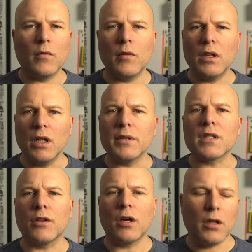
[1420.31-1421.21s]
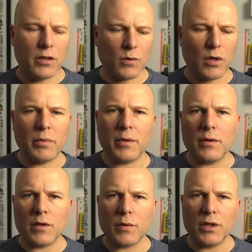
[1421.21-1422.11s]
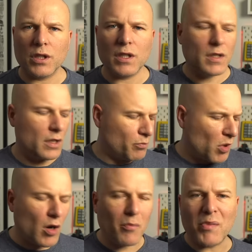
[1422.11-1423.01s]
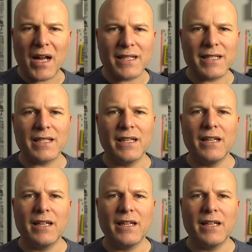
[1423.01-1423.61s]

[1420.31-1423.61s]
You know, it's got the hot swap switches, the palm pads,